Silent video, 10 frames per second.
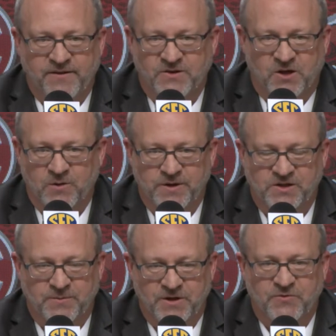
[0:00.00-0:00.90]
the tournament
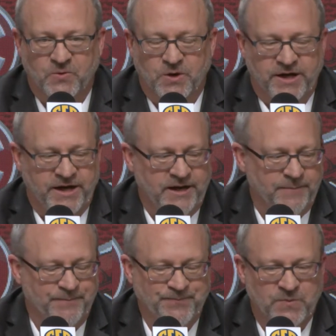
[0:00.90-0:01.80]
some different way,
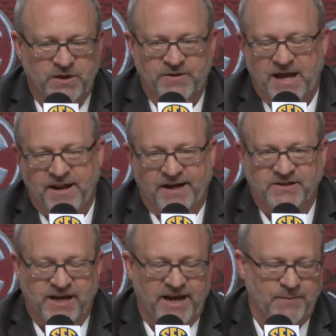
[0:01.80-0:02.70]
and then that next
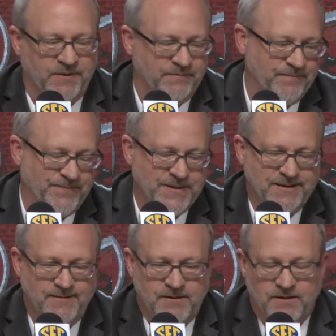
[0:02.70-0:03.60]
game, and
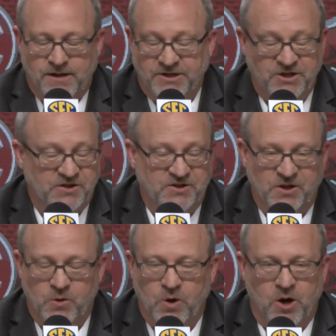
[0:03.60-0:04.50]
it's just
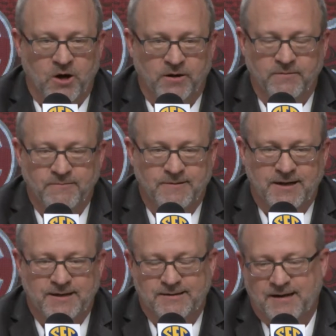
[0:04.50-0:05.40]
so hard.
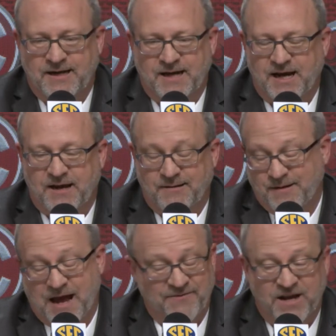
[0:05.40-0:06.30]

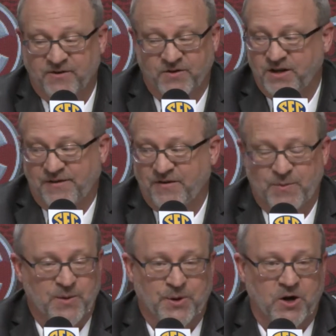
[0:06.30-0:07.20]
I've never
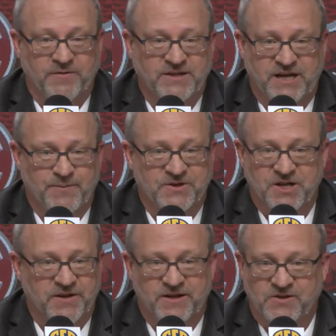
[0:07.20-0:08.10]
been a part of a team that's
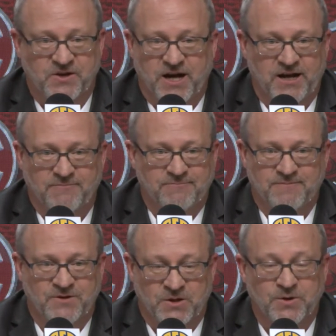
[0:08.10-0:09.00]
done this, so I
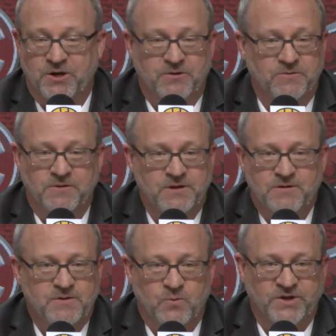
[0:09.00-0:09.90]
don't know
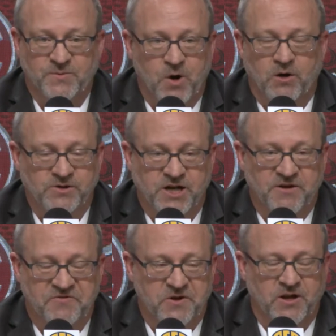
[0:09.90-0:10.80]
what tomorrow's going to
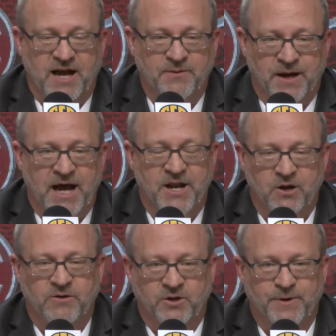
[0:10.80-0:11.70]
feel like, but I
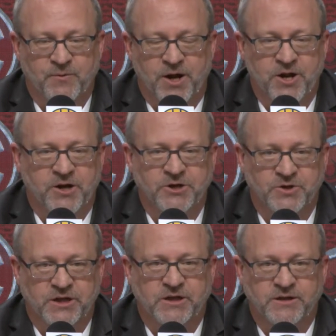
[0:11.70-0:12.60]
know they'll be running on
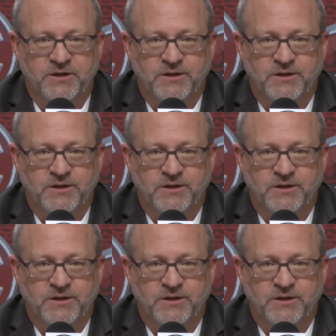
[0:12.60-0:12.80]
adrenaline.